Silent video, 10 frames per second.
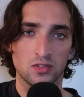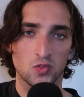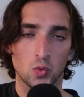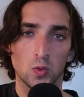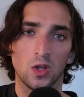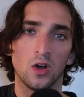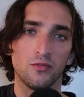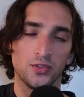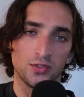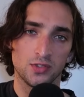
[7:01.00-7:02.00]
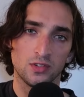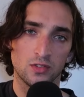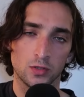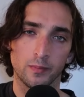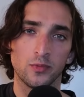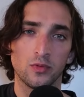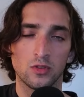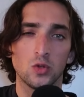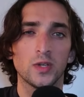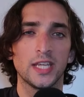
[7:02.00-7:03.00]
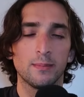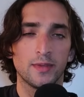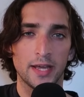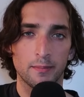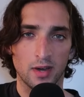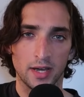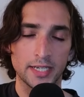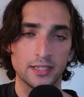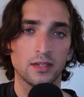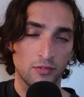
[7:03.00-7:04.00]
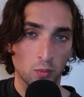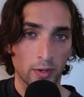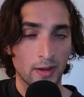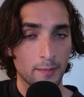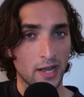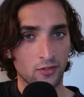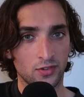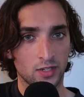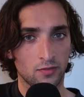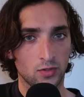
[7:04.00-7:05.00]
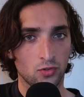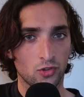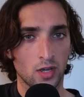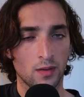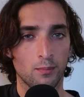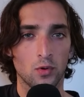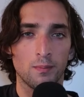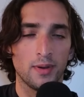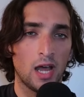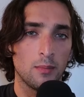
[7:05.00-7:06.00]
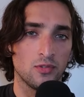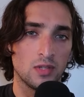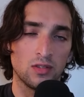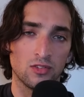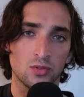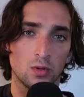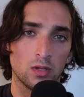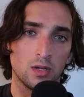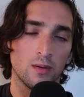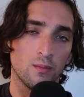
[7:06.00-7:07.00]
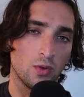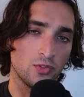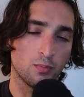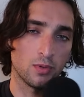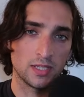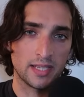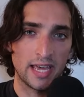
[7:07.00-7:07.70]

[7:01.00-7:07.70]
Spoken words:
install of your system, do keep that in mind. If you want to add batteries in the future, but perhaps the installer wants to put the